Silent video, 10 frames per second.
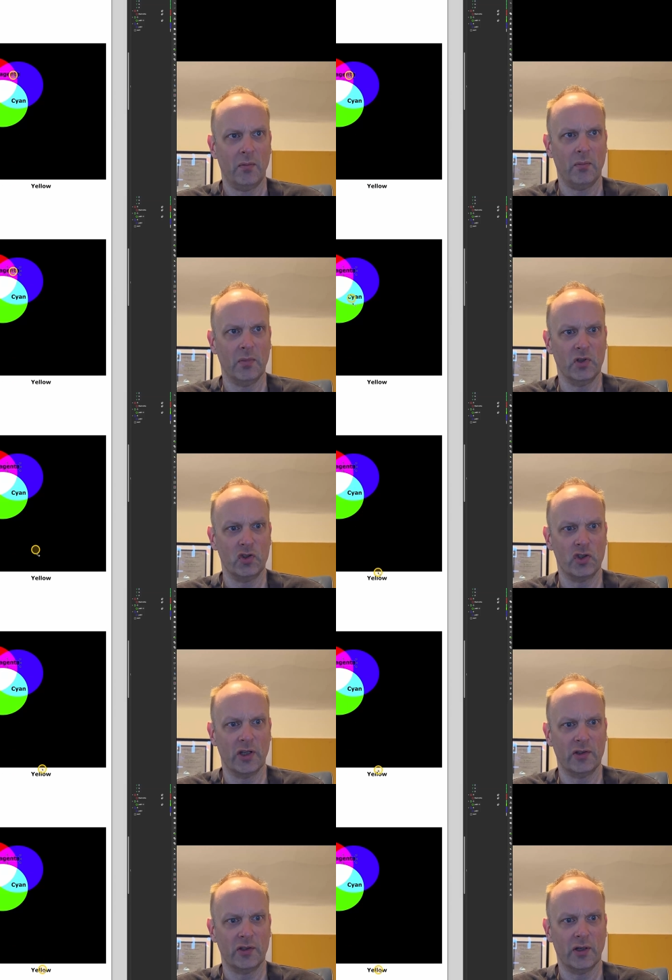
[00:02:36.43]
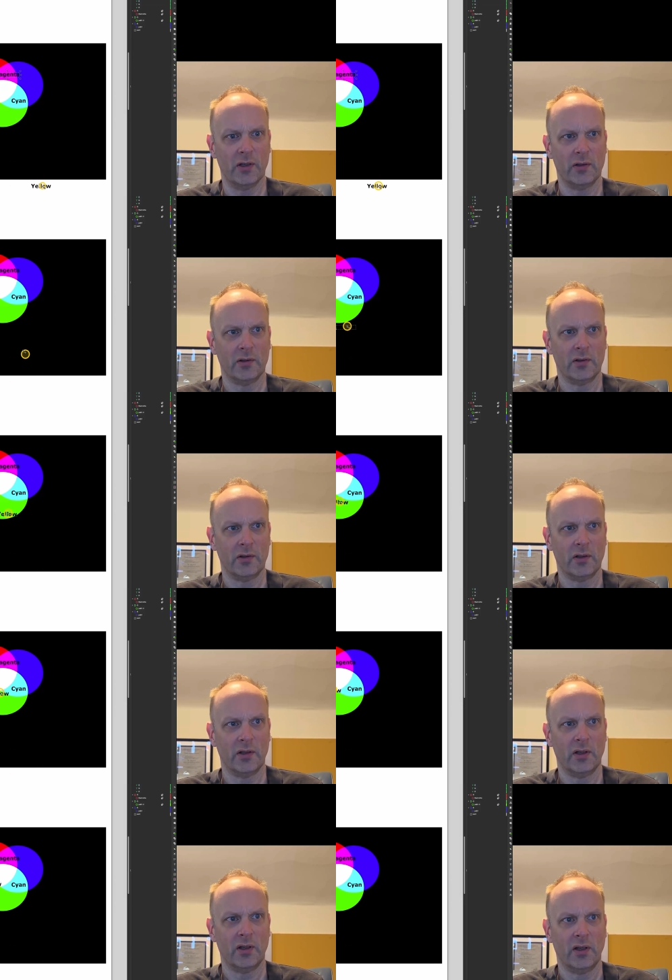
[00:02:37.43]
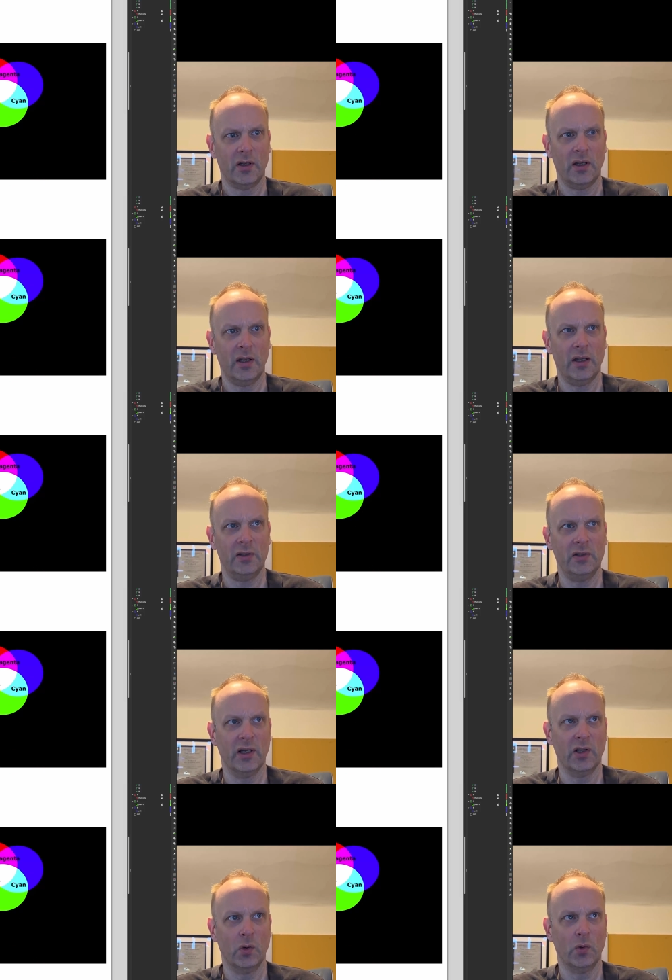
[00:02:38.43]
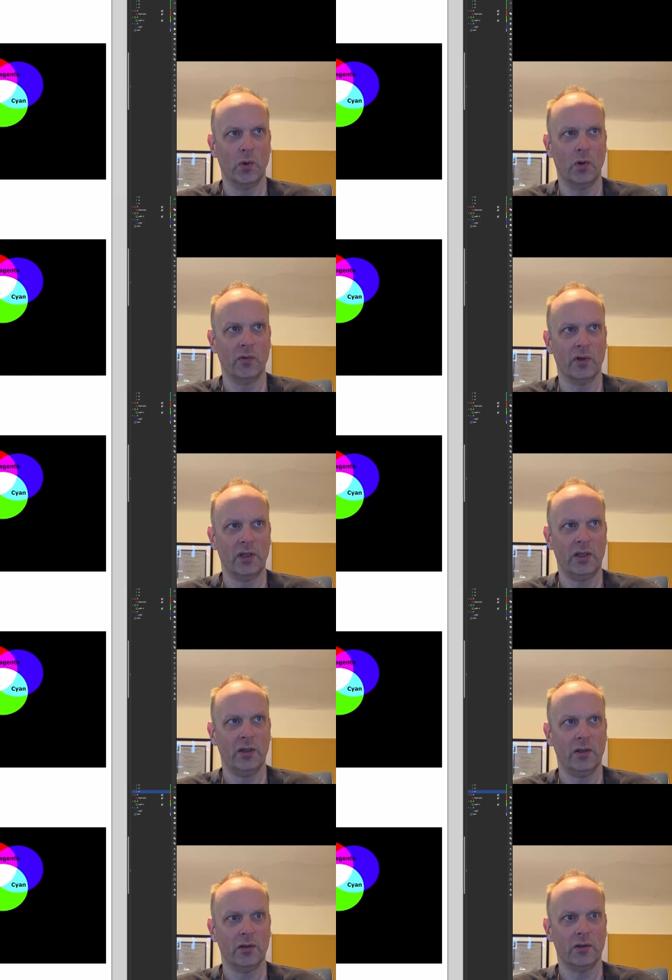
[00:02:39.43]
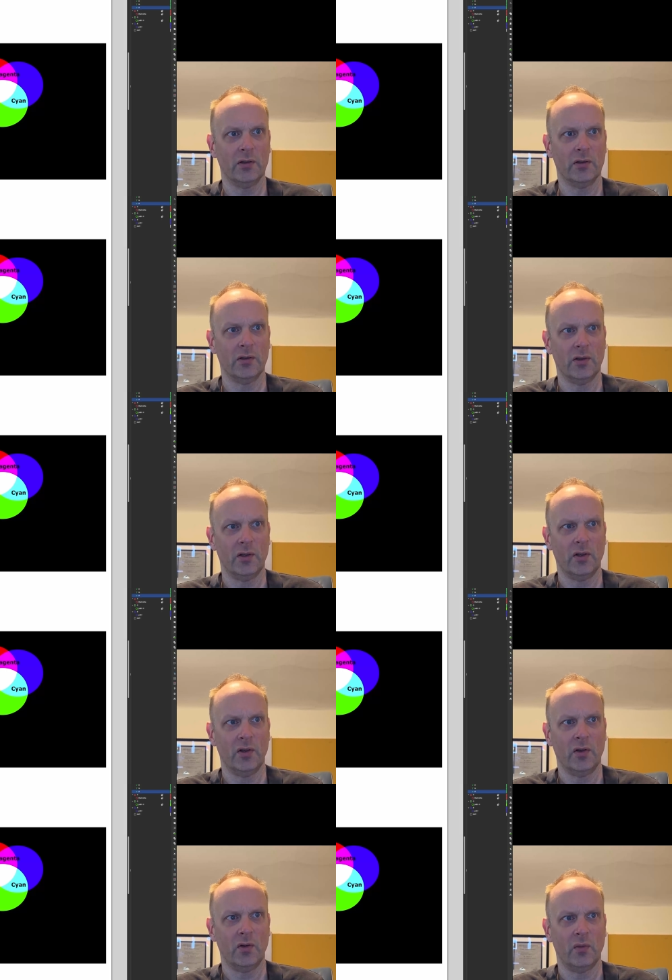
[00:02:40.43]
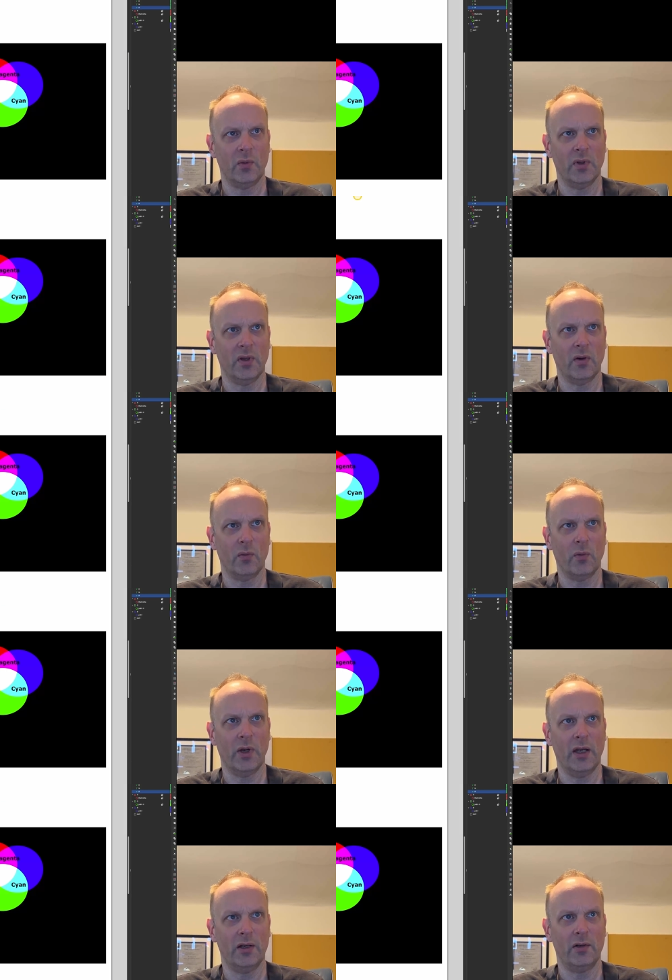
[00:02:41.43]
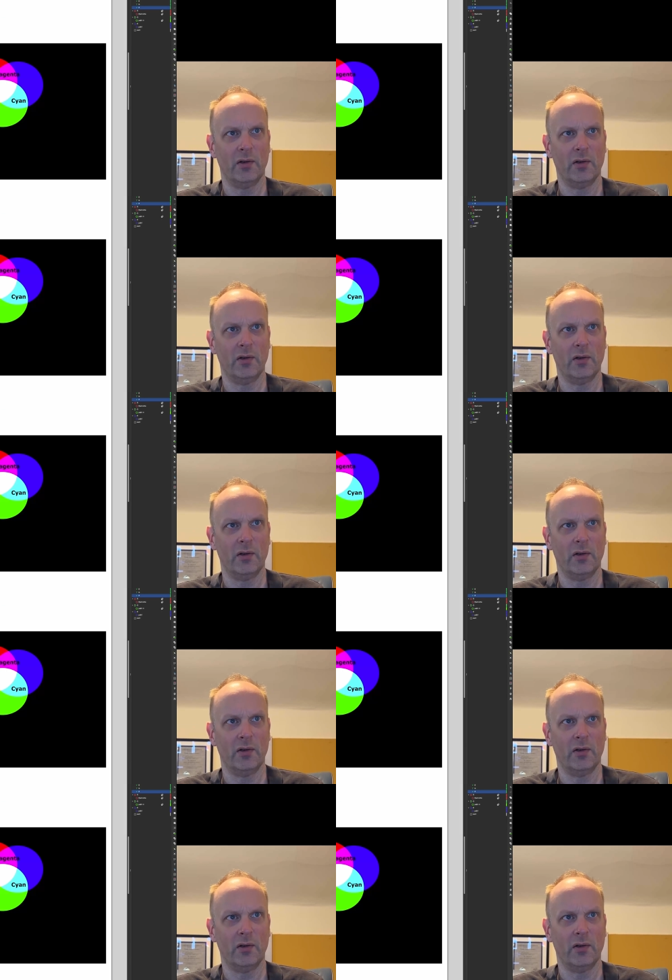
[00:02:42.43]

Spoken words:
magenta, and yellow over here with our red,